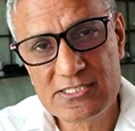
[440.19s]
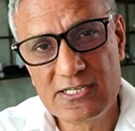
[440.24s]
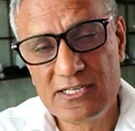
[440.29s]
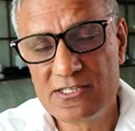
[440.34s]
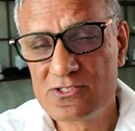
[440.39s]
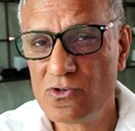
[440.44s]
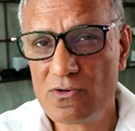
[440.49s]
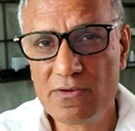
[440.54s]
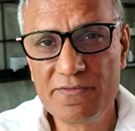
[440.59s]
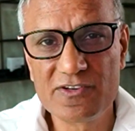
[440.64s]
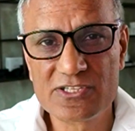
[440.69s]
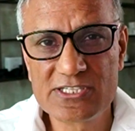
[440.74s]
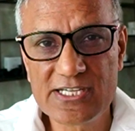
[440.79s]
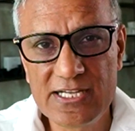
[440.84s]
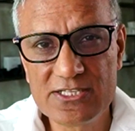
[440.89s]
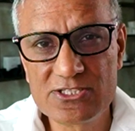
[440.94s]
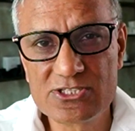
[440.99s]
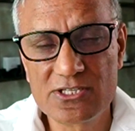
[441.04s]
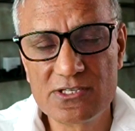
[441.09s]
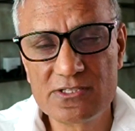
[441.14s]
It's not only for
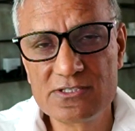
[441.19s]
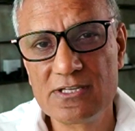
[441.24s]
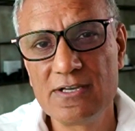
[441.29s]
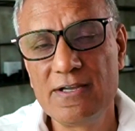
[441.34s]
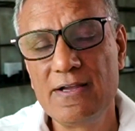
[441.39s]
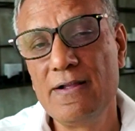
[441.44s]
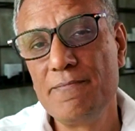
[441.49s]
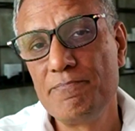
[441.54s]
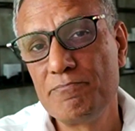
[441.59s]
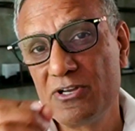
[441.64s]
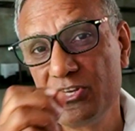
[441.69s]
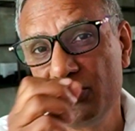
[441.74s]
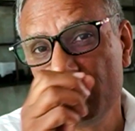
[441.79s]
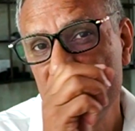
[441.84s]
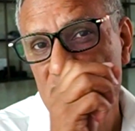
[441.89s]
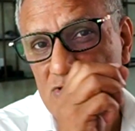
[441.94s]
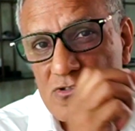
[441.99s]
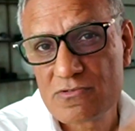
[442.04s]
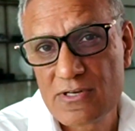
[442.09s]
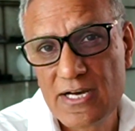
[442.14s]
sensors, but you
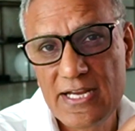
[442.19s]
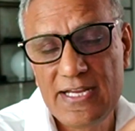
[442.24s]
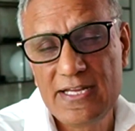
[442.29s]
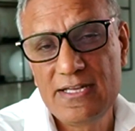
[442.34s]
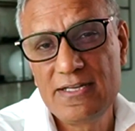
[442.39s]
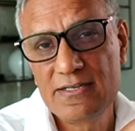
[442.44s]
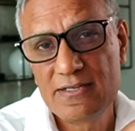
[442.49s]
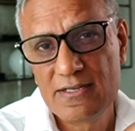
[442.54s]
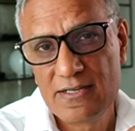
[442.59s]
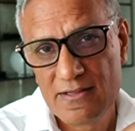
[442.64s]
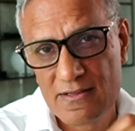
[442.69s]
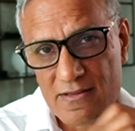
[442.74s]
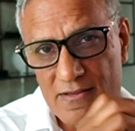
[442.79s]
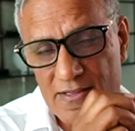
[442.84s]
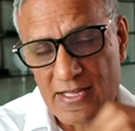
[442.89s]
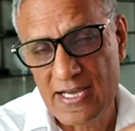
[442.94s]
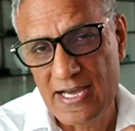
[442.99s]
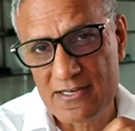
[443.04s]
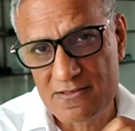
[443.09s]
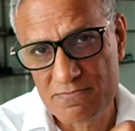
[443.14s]
train
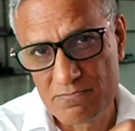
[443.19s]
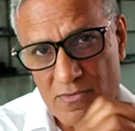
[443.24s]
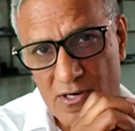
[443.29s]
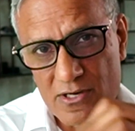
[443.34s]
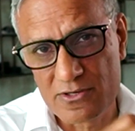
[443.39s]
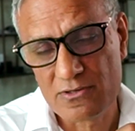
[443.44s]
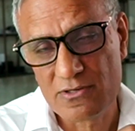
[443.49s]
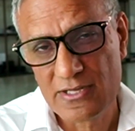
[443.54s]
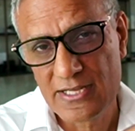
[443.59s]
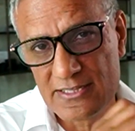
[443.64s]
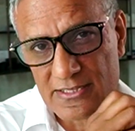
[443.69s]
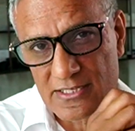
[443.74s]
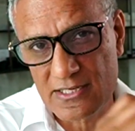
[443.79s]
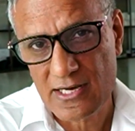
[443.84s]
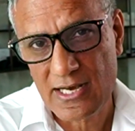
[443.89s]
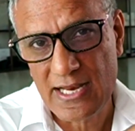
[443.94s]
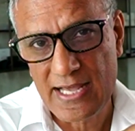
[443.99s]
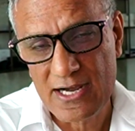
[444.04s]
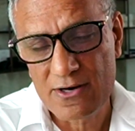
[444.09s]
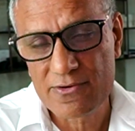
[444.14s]
that model in the
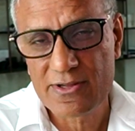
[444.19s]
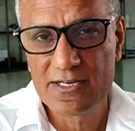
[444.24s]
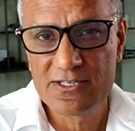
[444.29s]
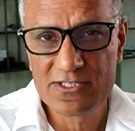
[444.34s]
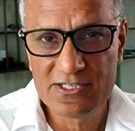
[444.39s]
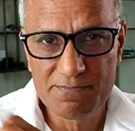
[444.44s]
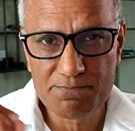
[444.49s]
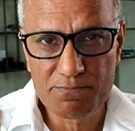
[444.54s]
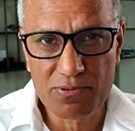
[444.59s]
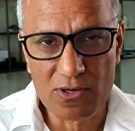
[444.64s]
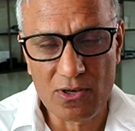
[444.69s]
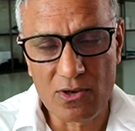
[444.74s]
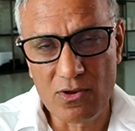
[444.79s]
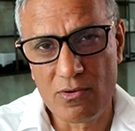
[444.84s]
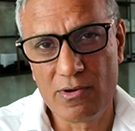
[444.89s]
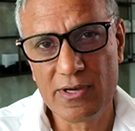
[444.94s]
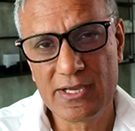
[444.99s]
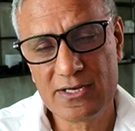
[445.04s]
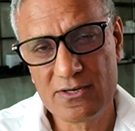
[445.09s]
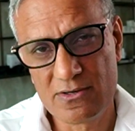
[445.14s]
cloud and
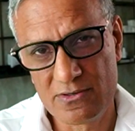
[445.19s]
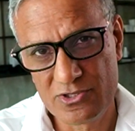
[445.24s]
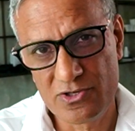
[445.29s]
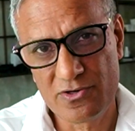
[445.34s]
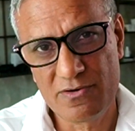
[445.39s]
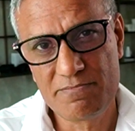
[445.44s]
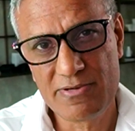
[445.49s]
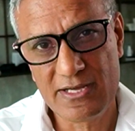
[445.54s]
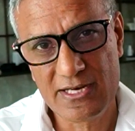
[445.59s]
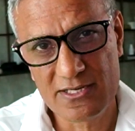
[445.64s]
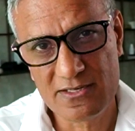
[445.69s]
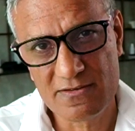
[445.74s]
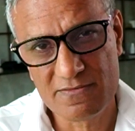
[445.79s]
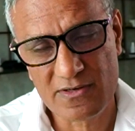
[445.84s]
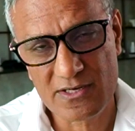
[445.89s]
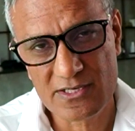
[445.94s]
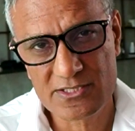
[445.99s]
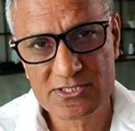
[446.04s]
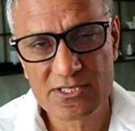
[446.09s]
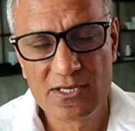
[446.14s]
deploy it on your embedded
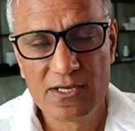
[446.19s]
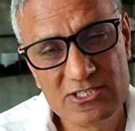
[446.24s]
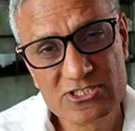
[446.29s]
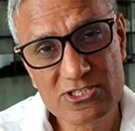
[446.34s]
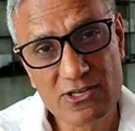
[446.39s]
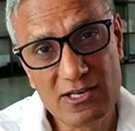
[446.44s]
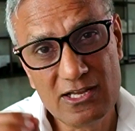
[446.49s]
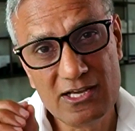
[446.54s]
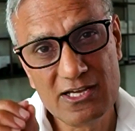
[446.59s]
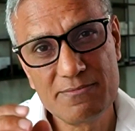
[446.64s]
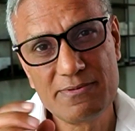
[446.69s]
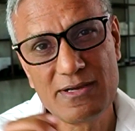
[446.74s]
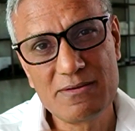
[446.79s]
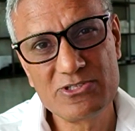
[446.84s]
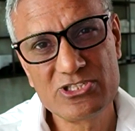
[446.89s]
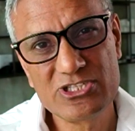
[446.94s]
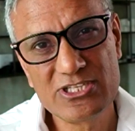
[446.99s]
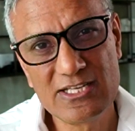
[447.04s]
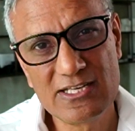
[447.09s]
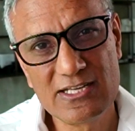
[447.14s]
device. So learn about
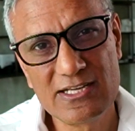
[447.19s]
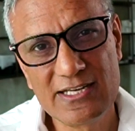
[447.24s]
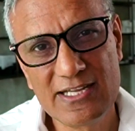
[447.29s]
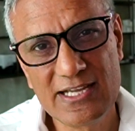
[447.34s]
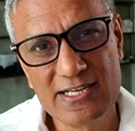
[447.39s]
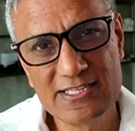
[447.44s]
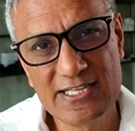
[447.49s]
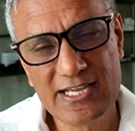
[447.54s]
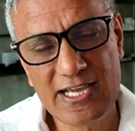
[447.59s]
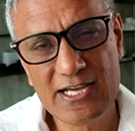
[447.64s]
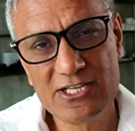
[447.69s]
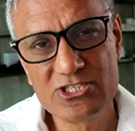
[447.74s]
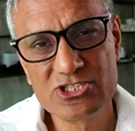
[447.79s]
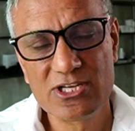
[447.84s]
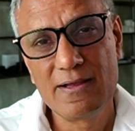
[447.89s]
machine learning at the edge.